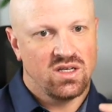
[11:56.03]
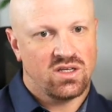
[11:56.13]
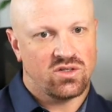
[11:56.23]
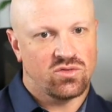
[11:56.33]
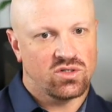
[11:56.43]

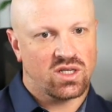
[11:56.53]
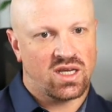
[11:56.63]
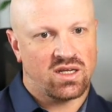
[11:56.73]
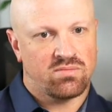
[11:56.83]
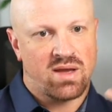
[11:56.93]
You look
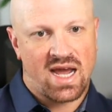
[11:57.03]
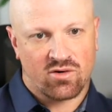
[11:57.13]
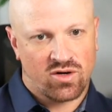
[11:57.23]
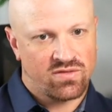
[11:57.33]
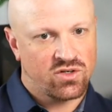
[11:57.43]
at Mac
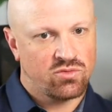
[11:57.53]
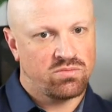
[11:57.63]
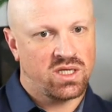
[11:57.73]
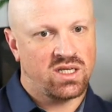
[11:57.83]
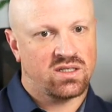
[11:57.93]
revenue
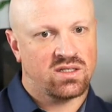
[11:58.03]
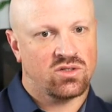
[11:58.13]
beat,